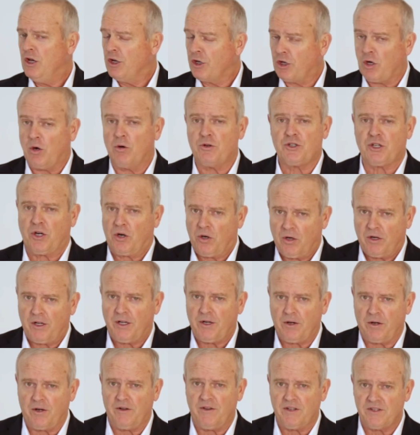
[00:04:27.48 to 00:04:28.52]
Coach
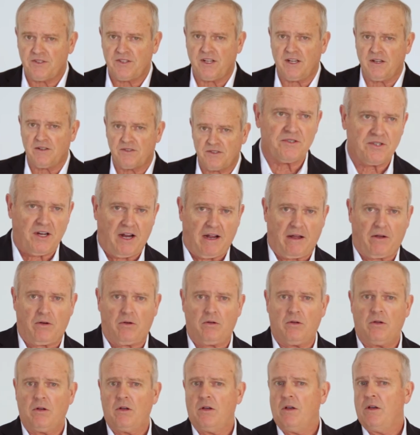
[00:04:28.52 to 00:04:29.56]
earlier in the sales cycle,
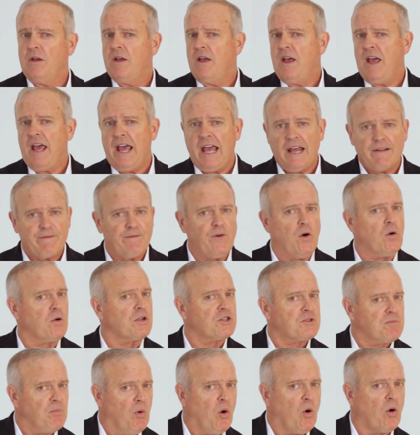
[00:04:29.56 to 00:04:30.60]
and focus
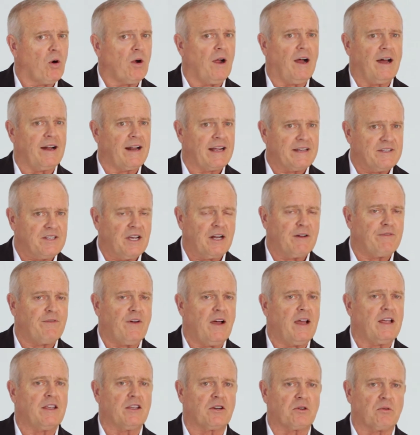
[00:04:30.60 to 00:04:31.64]
more on
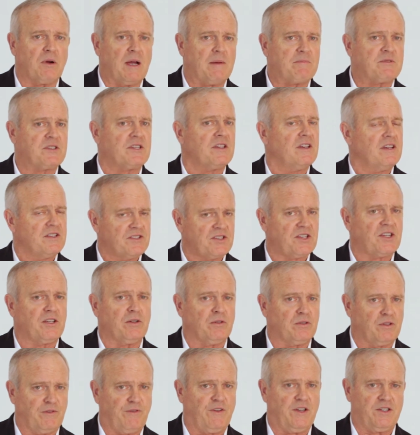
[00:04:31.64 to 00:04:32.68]
identifying your reps' skill
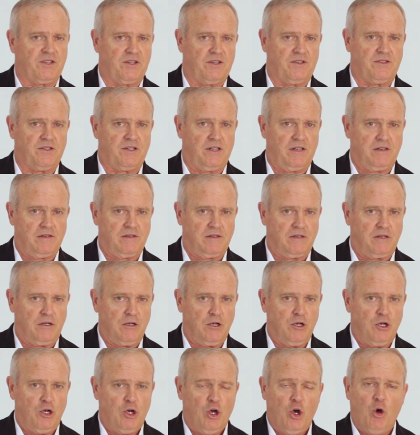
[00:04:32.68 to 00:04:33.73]
deficiencies.
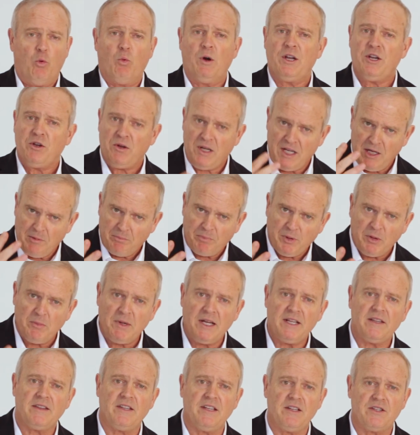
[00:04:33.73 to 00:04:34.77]
When you
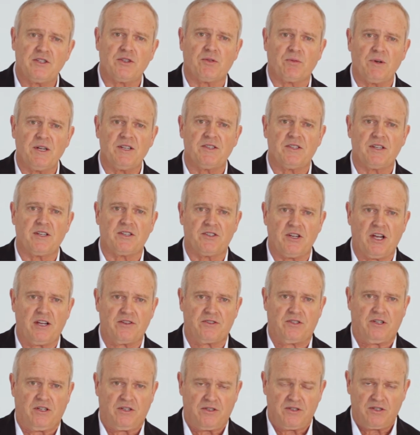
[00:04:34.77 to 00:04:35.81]
implement these 3
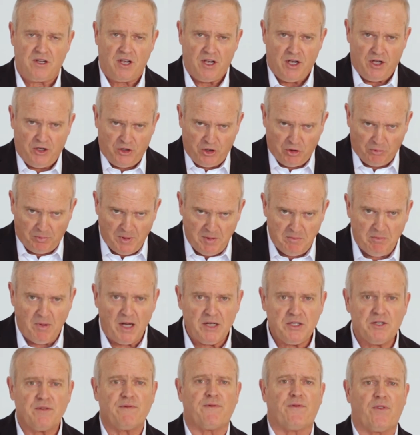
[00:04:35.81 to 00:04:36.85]
suggestions, you'll be
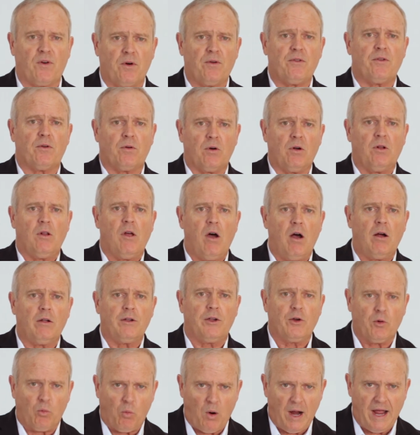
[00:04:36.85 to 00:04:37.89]
much further along your
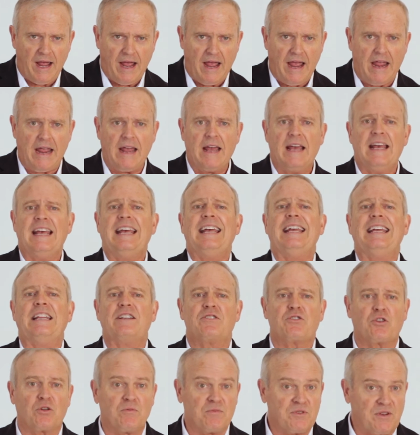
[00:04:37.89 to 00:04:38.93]
way in
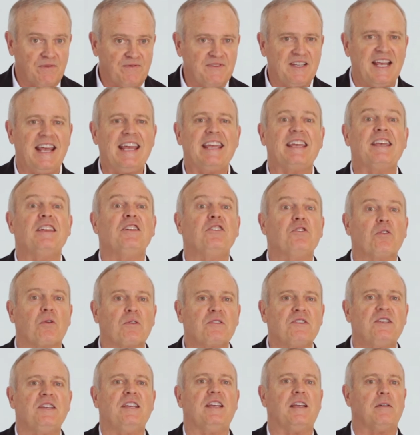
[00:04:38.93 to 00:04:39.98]
terms of taking your
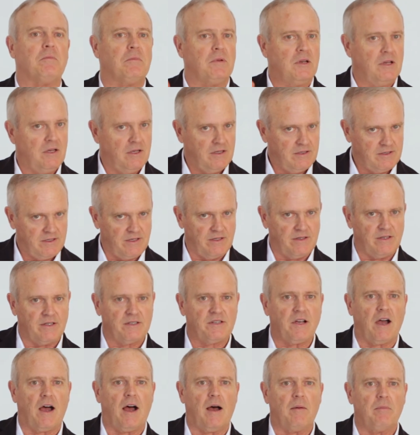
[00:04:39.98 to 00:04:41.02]
team to the
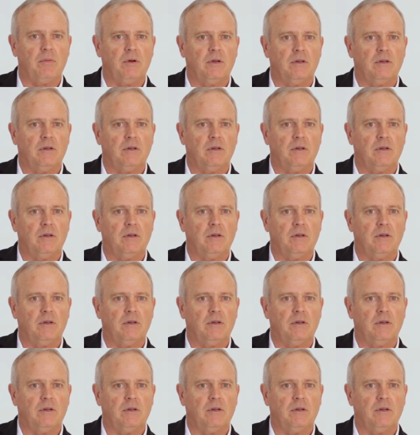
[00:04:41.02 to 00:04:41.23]
top.